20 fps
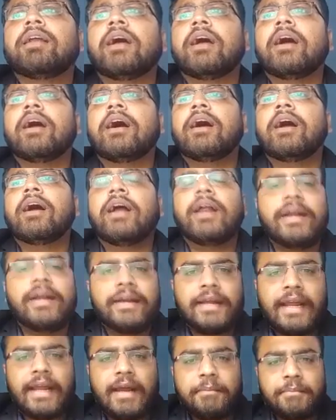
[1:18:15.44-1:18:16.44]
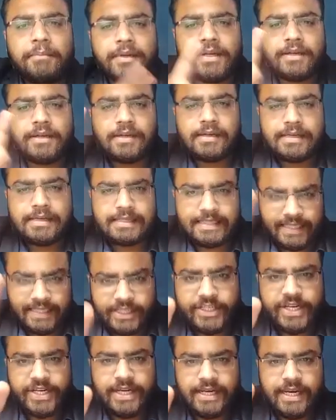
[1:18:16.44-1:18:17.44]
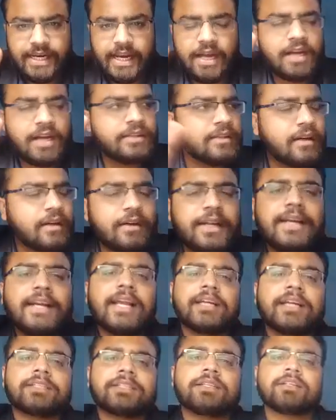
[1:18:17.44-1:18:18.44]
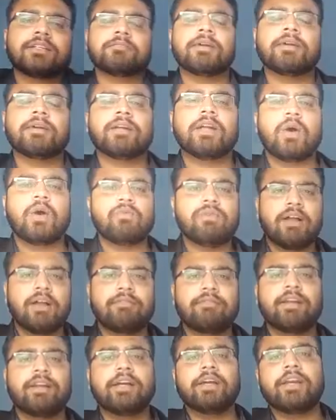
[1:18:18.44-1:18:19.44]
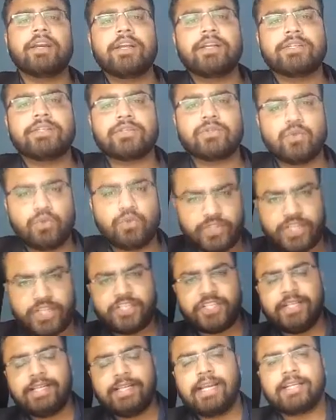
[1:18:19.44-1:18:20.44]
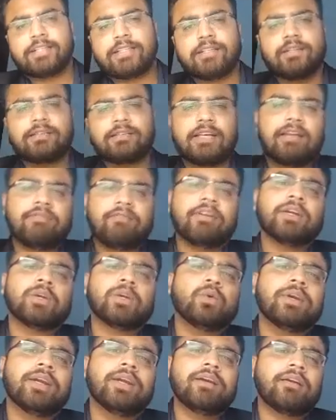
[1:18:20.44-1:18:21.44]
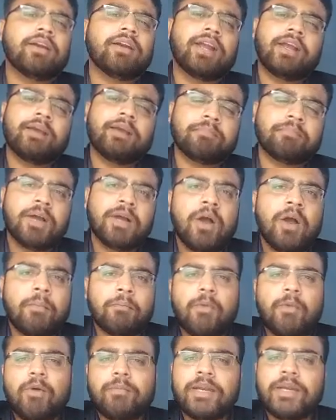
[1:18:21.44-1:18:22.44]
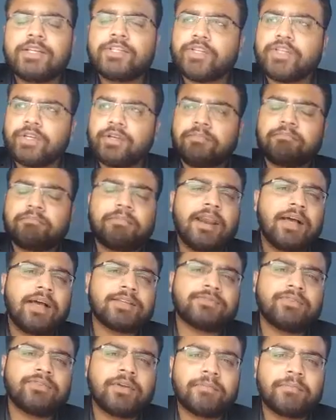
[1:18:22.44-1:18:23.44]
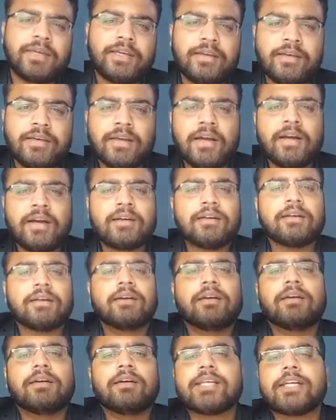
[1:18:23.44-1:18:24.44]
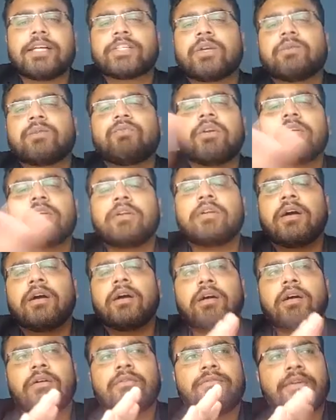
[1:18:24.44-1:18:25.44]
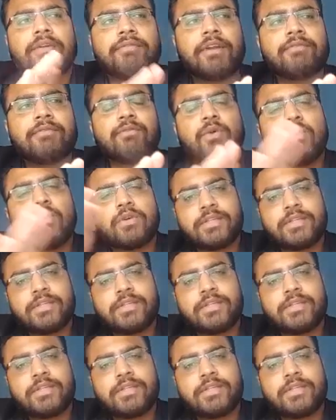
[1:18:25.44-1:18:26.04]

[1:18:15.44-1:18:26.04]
I had kept 13 lectures, but now I have increased to 16 lectures. I have included rape, mob lynching, blasphemy, section 154.